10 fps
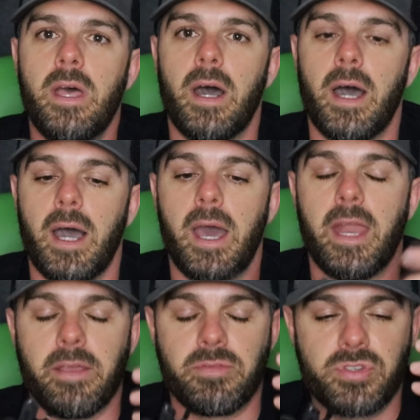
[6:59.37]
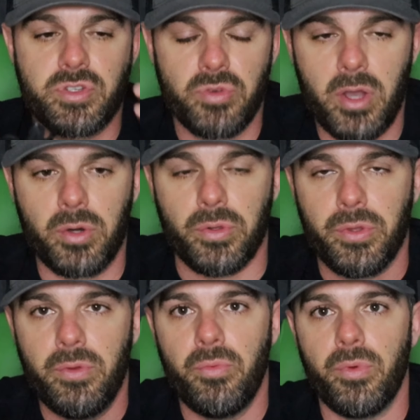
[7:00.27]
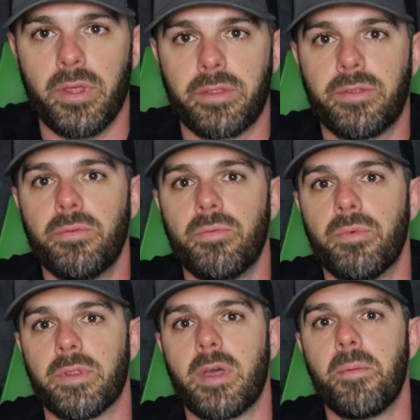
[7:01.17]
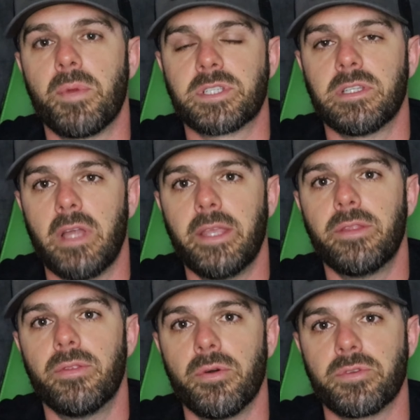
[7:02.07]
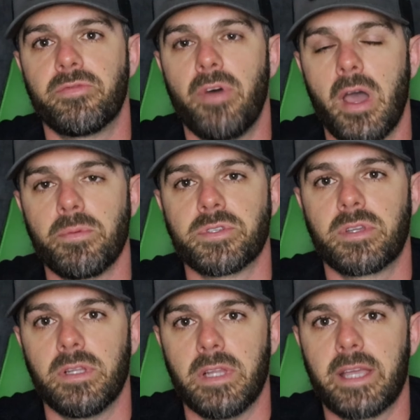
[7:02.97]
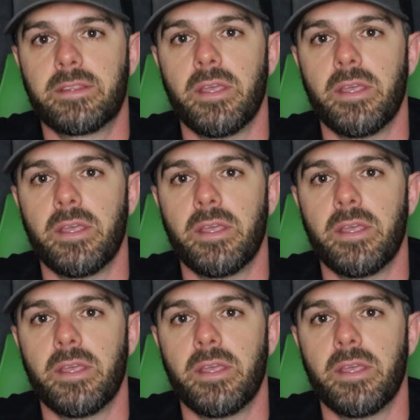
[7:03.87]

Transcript: and I've struggled with how much light those fibers collect.